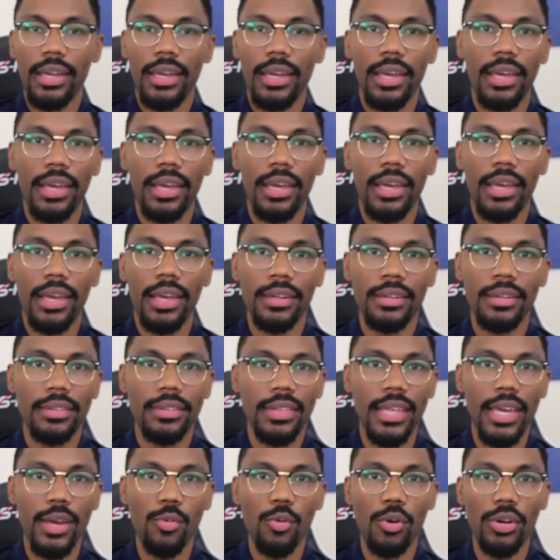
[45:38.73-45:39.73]

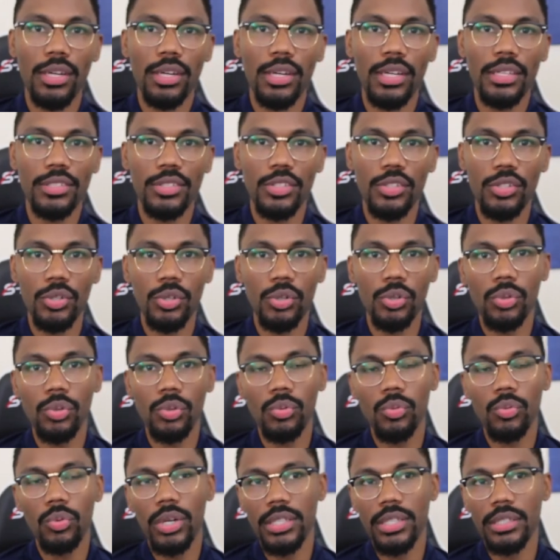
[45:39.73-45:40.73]
and they wanted us to
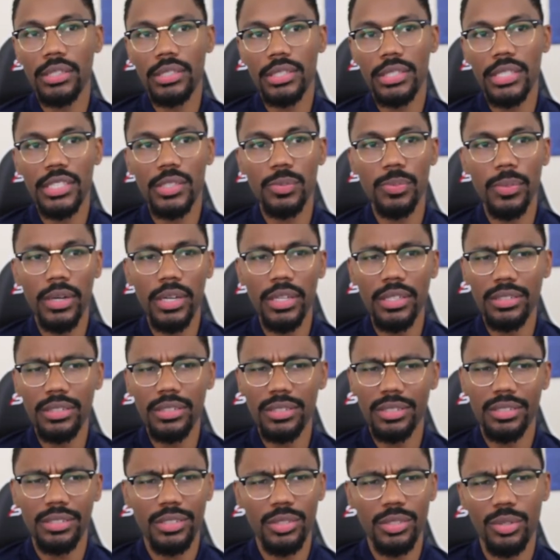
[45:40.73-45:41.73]
do 6
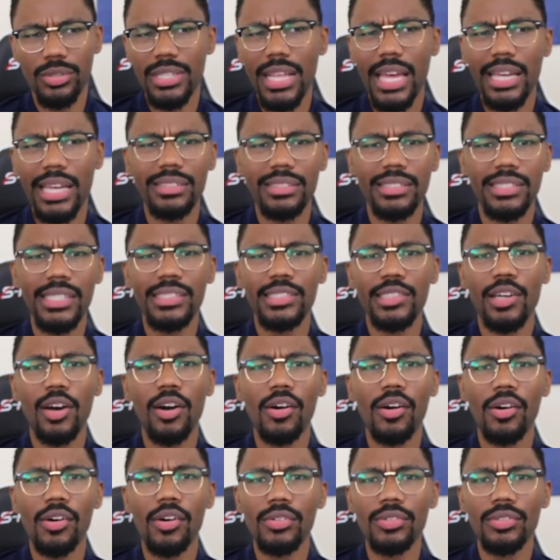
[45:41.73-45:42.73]
months. So it was like 6
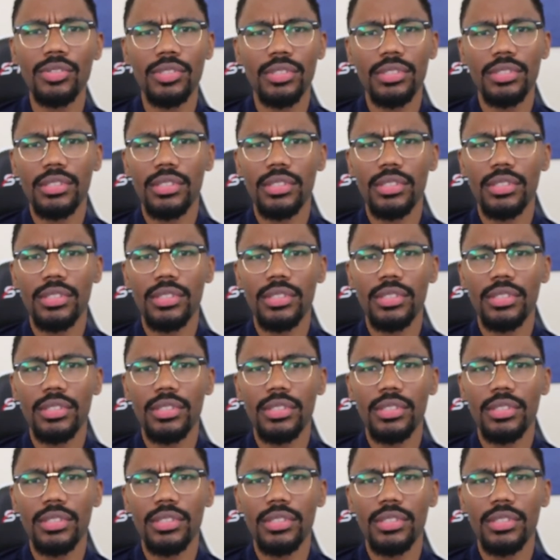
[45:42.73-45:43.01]
calls